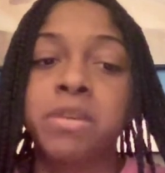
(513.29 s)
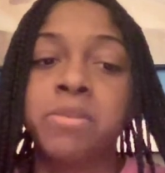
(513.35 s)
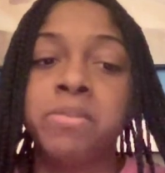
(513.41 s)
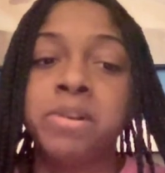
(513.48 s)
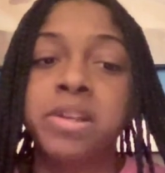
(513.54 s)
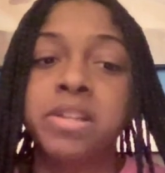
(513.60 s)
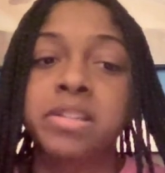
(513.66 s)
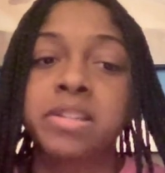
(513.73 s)
and
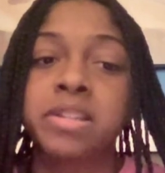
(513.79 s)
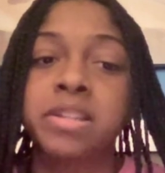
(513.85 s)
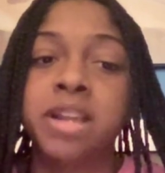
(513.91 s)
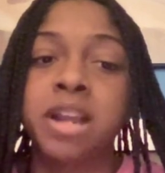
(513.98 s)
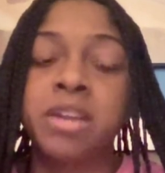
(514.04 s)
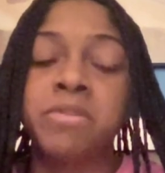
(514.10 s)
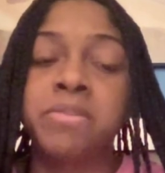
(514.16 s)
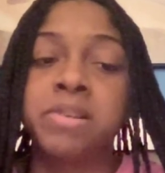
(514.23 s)
we could sit
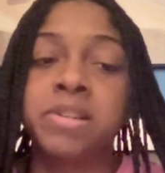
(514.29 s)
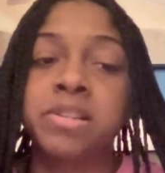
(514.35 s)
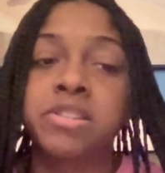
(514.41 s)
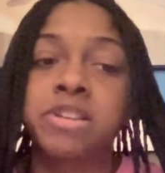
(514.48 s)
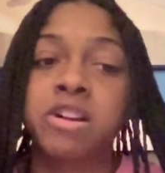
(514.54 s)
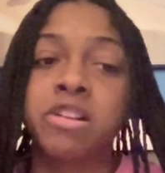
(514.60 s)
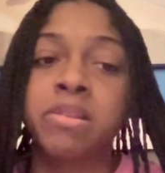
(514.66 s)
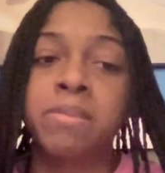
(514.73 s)
down and we could
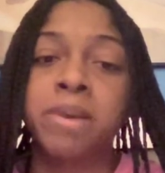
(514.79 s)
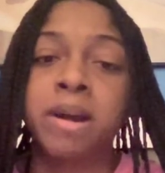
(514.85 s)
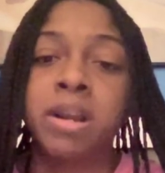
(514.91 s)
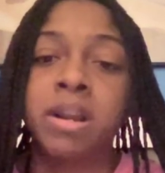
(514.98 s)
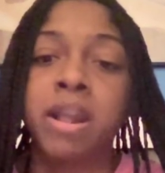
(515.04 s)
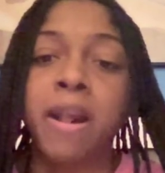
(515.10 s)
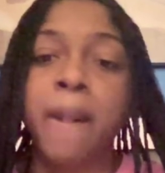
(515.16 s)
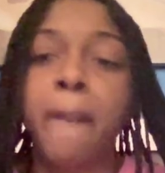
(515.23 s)
talk
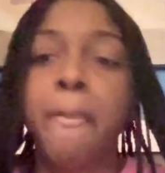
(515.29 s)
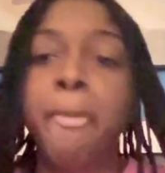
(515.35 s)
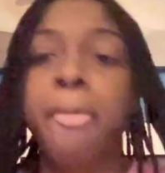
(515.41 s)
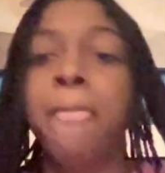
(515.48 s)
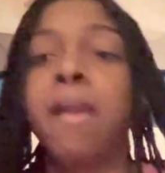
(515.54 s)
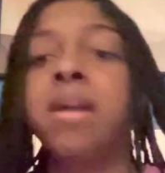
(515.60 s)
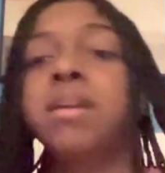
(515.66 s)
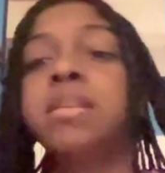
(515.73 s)
about it,
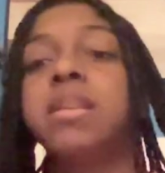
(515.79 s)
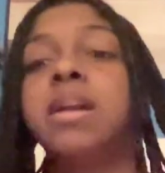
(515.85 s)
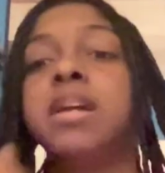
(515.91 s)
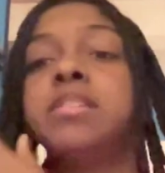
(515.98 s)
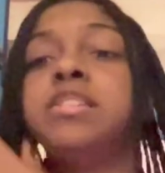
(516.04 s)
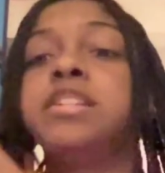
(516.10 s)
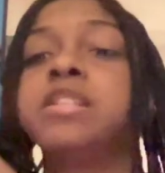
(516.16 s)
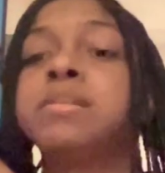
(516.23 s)

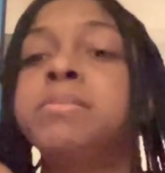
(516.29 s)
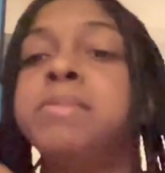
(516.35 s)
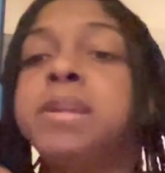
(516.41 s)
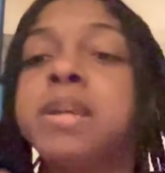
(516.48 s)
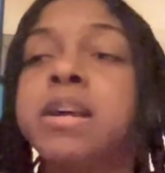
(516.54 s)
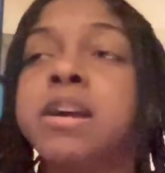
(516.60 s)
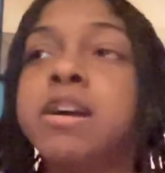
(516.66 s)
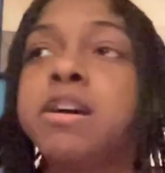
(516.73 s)
like just
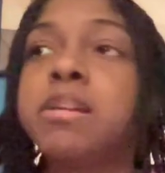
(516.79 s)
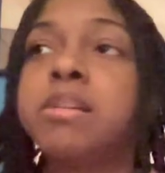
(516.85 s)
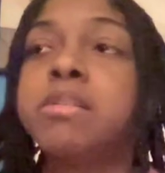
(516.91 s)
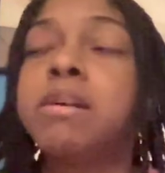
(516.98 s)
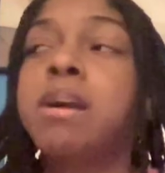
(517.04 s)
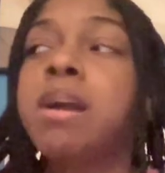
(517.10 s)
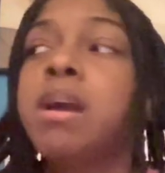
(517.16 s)
me and her.